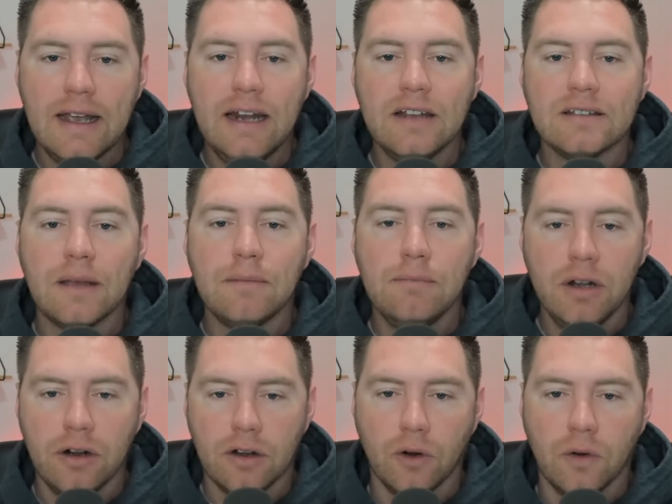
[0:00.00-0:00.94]
It is a
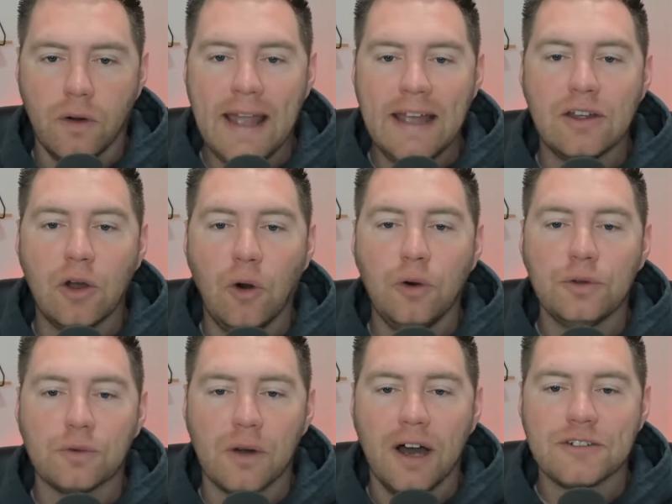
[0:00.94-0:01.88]
miracle, a
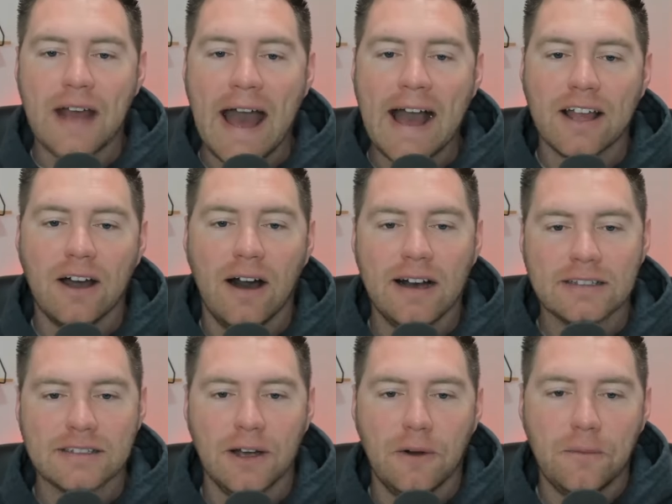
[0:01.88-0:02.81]
gold rush at
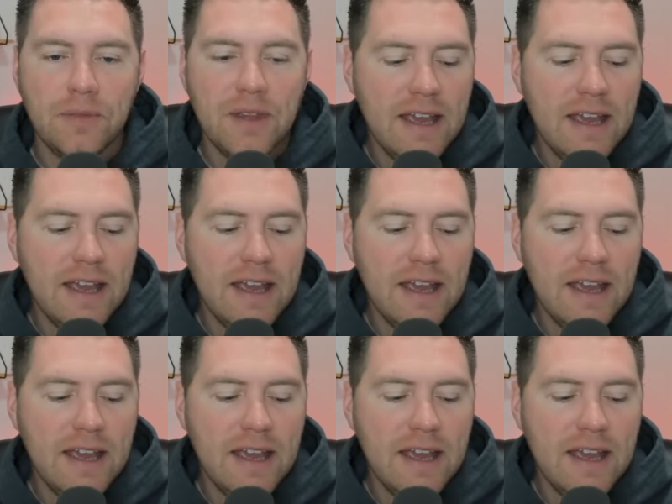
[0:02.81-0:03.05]
Costco.